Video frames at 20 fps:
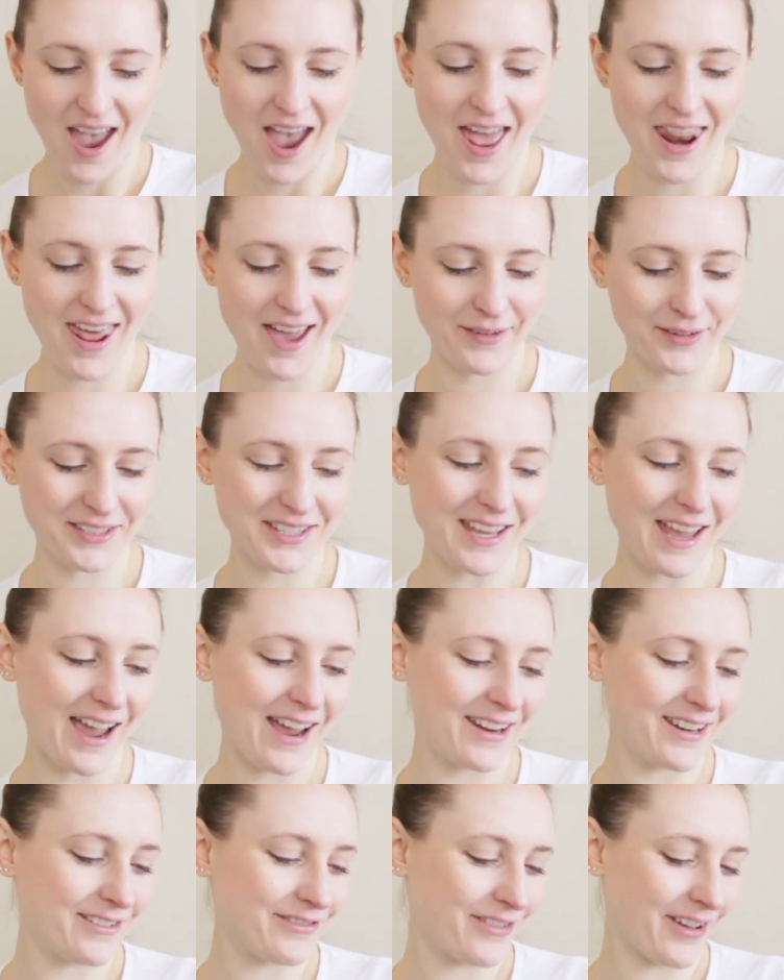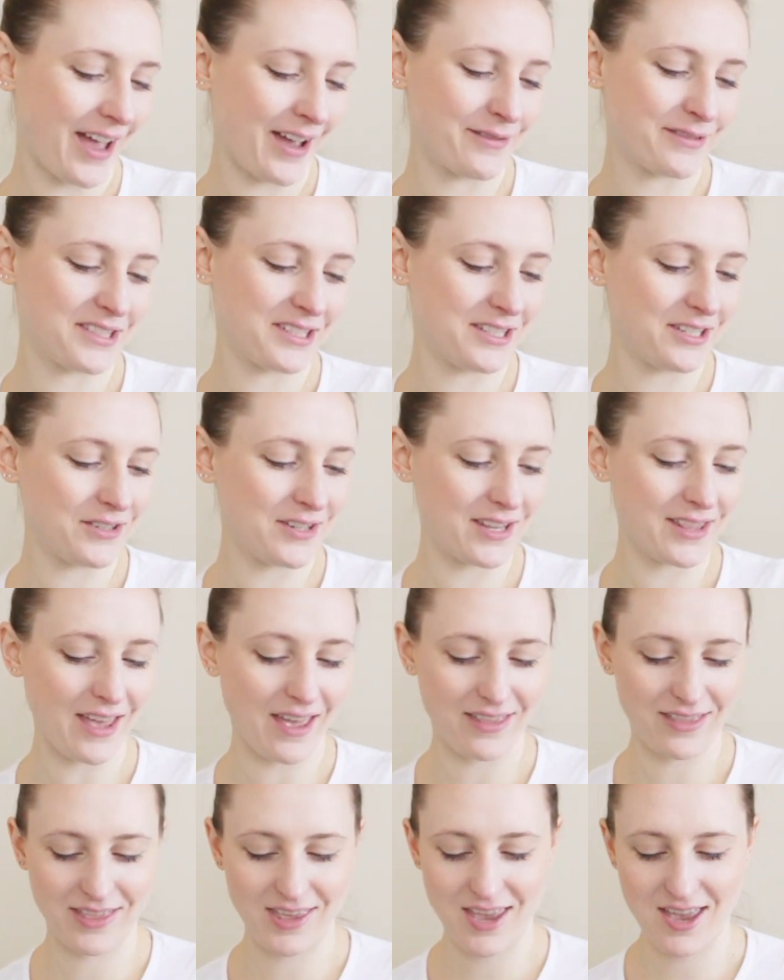and I was doing
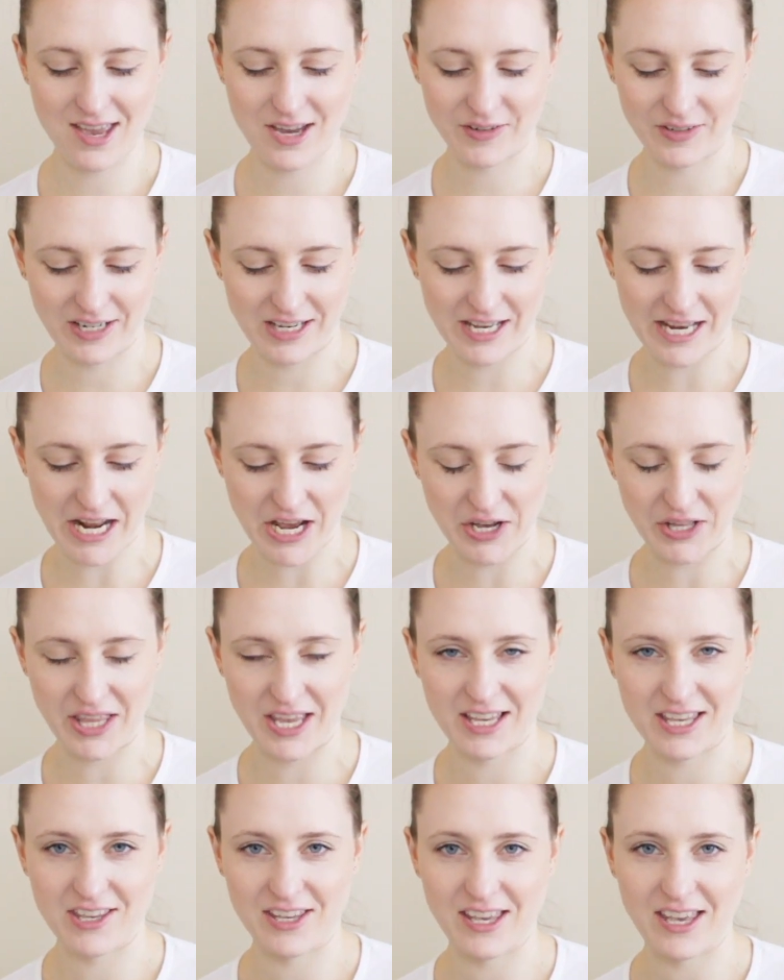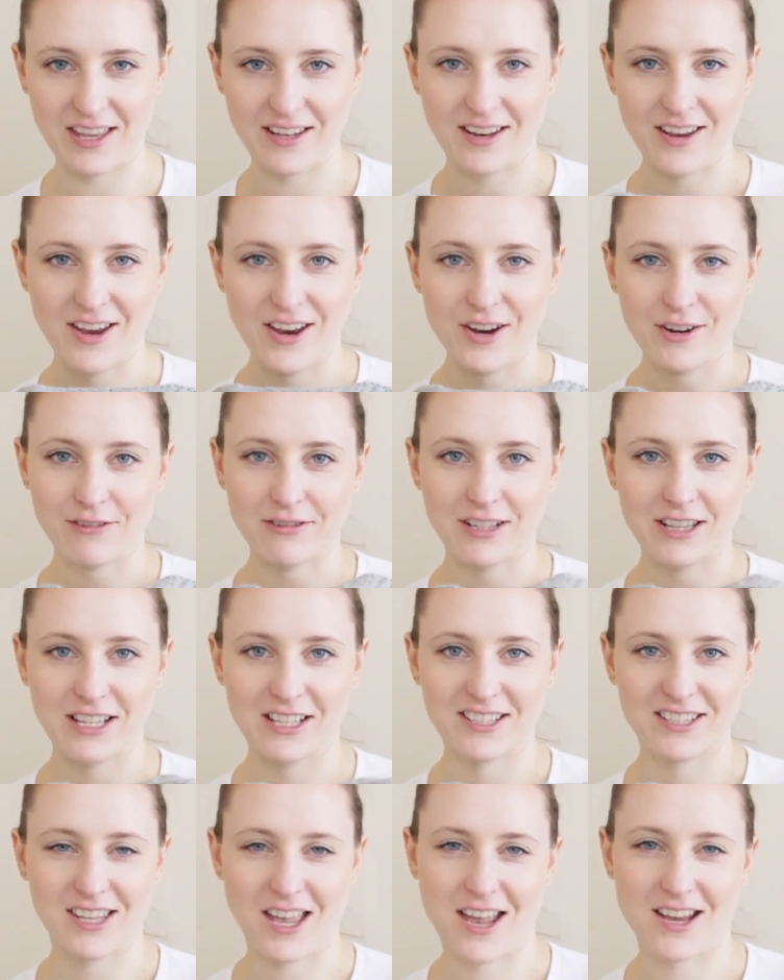that thing where, you know, like you get really
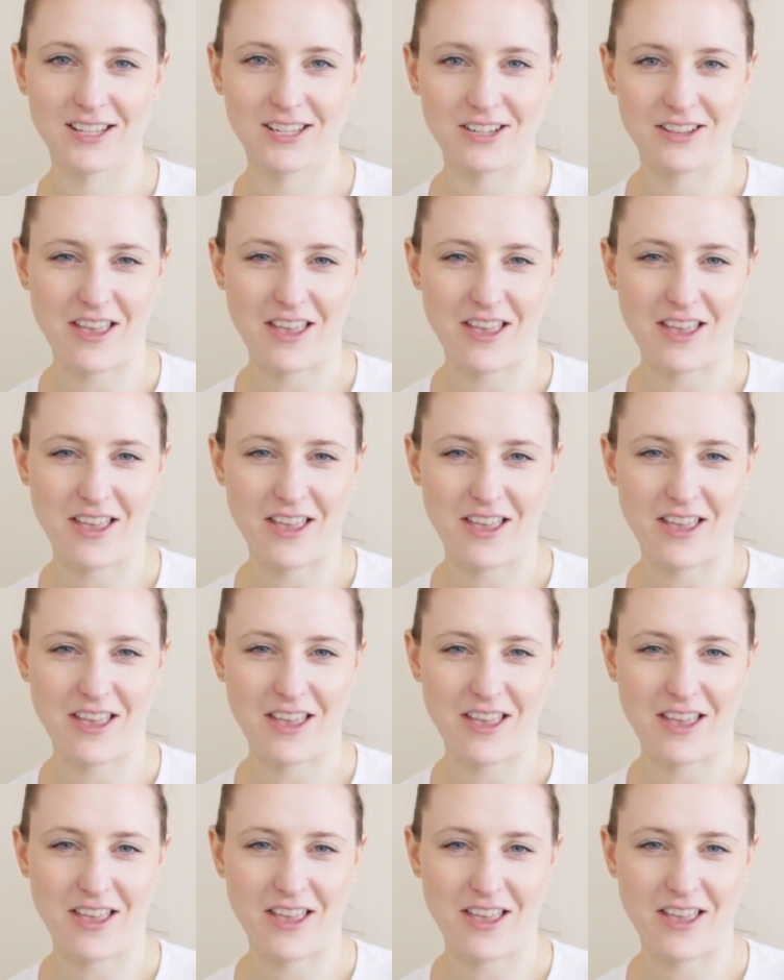psyched.